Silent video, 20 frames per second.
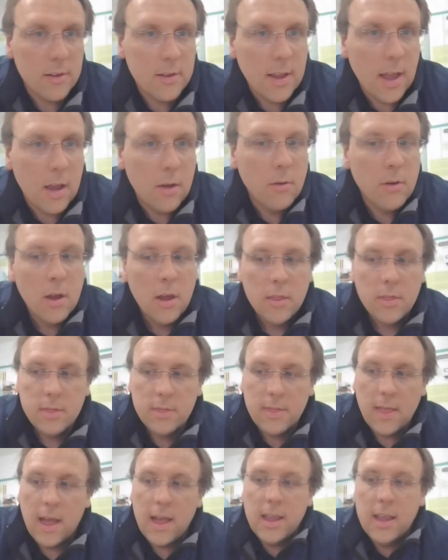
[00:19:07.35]
Now,
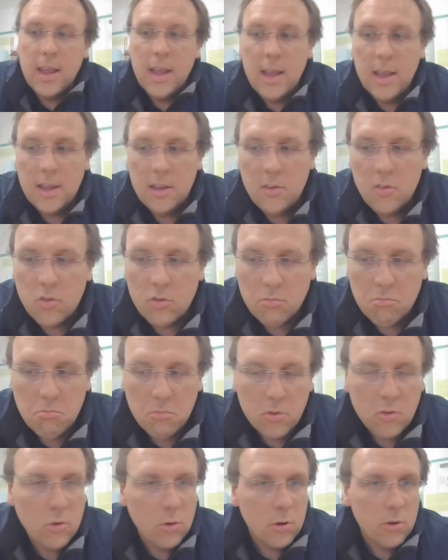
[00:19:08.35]
that is
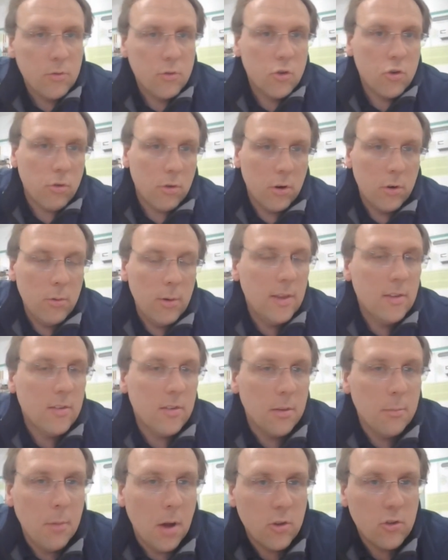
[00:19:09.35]
sort of true in
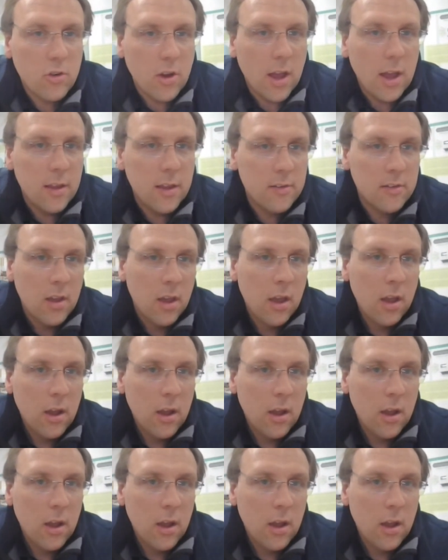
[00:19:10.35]
so much as